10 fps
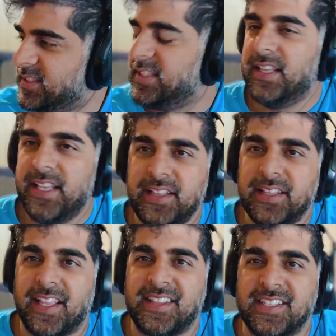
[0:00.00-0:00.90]
selling
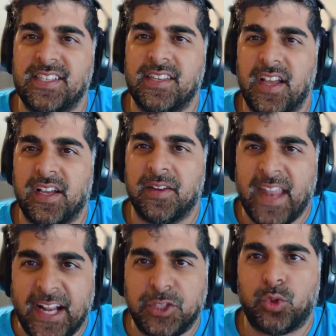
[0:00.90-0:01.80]
like this uh,
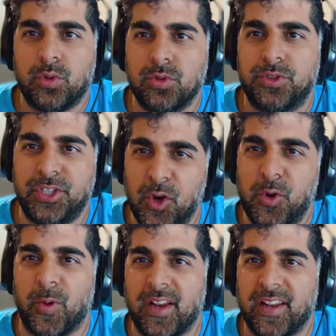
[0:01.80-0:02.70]
natural
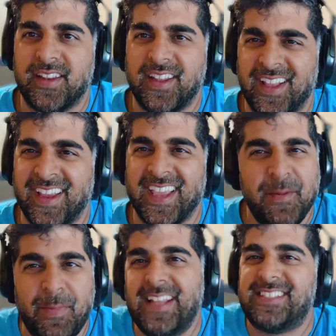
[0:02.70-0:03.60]
deodorant. Like, and
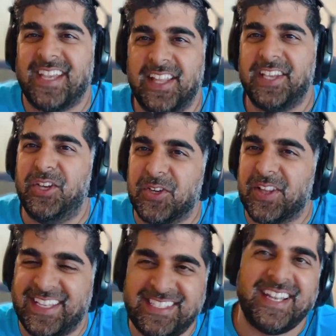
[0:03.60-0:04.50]
he made it sound like you're
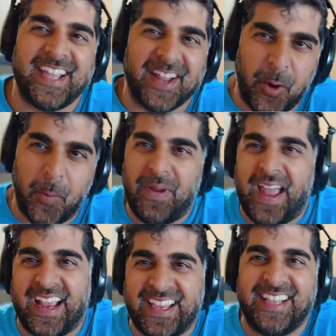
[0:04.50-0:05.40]
like sitting at home
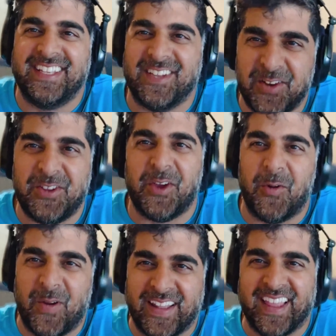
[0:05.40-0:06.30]
packing the
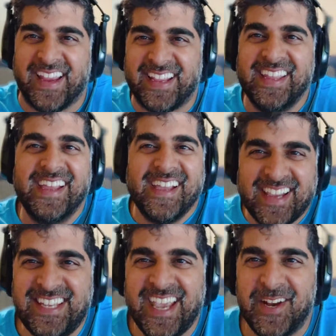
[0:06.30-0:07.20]
deodorant like
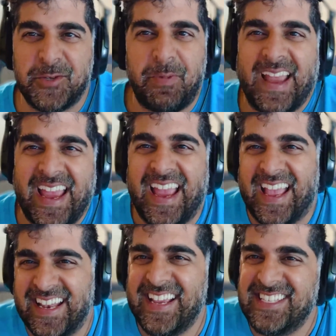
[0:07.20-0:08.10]
containers by
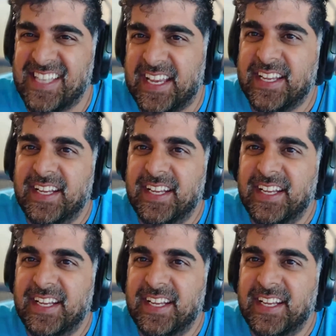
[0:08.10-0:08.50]
hand. And he's like,